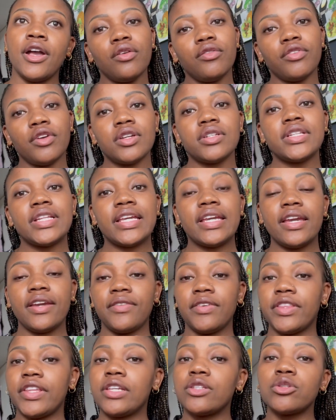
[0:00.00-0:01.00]
Firstly,
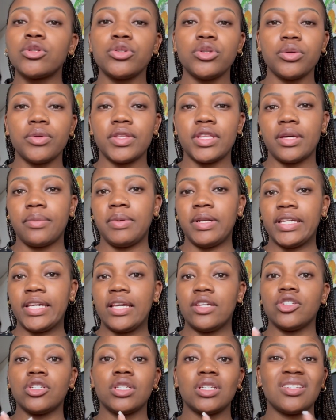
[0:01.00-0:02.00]
everything to do with
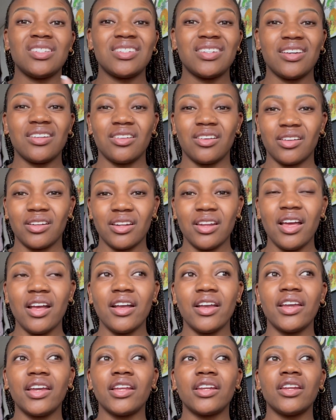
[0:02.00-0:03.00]
application is done
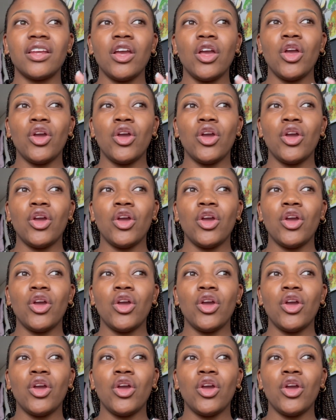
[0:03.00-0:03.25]
online.